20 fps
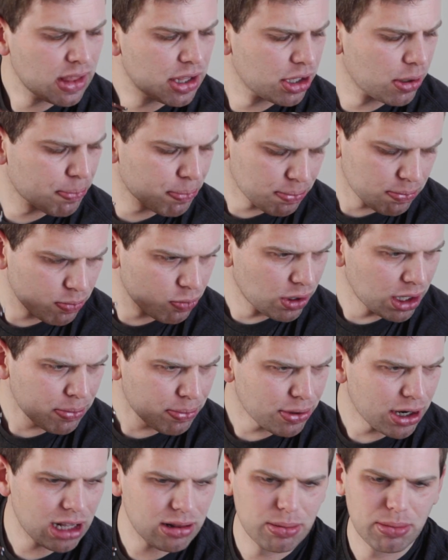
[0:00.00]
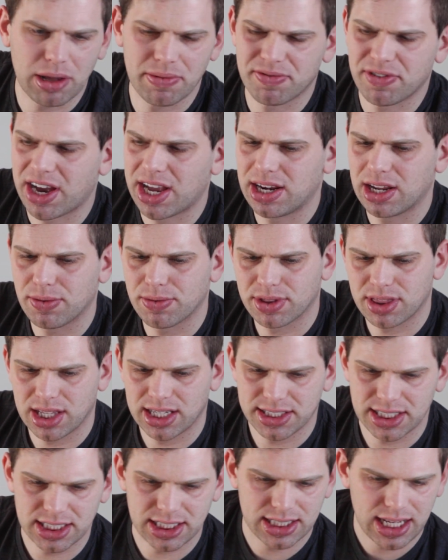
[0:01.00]
The one problem I'm finding with
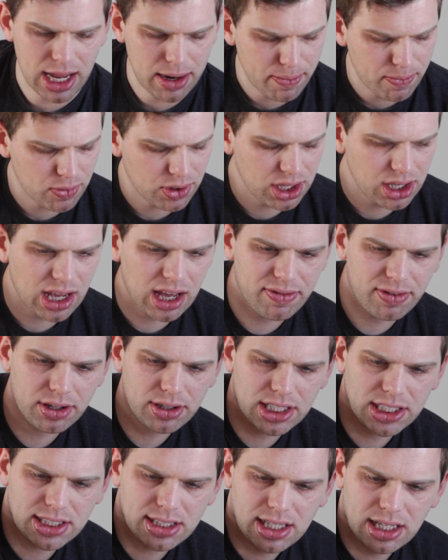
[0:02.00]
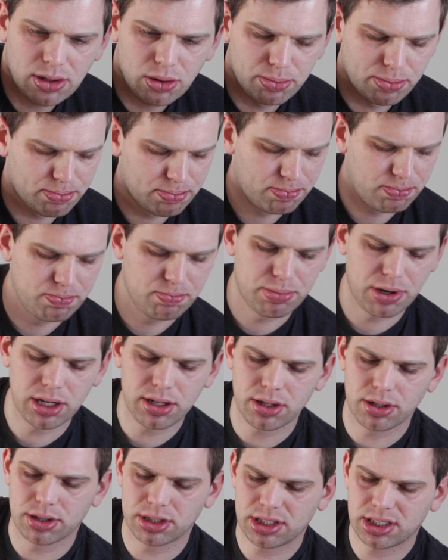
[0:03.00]
this is that when you have all these little
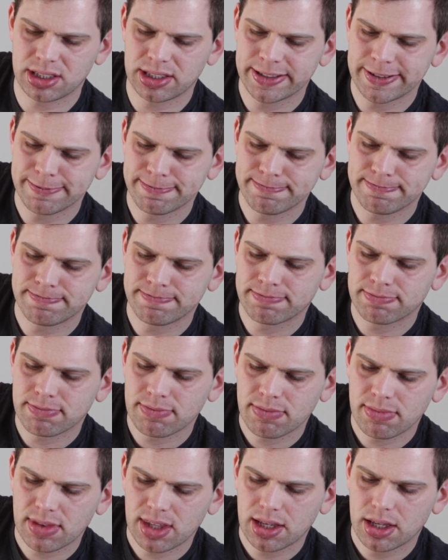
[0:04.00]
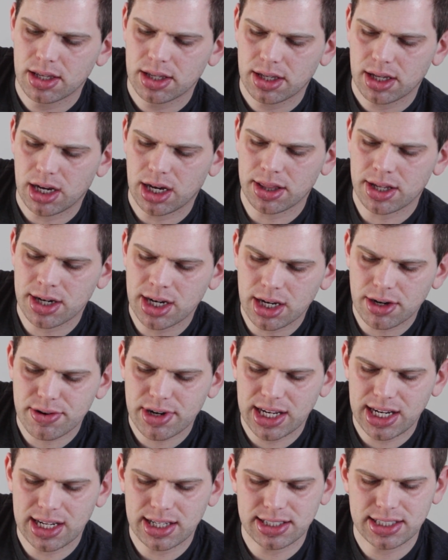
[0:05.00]
bundles, other
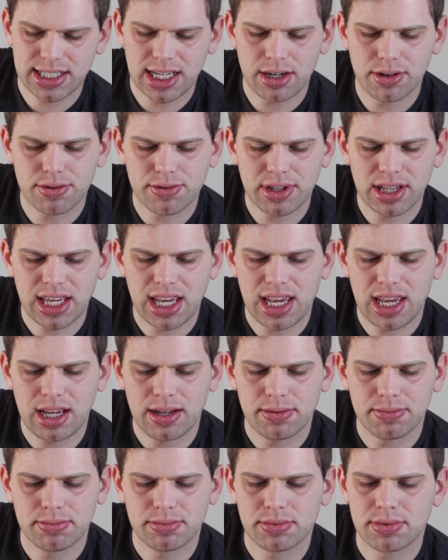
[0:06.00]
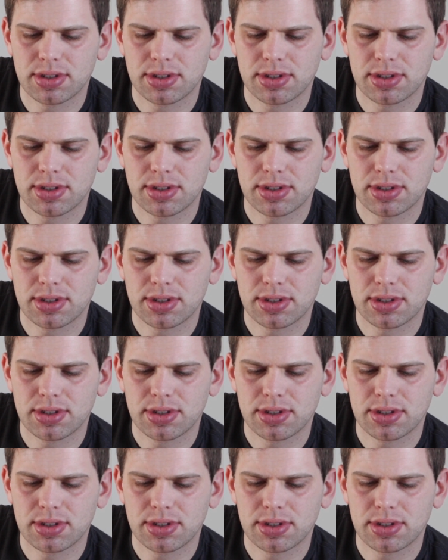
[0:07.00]
ingredients, they don't really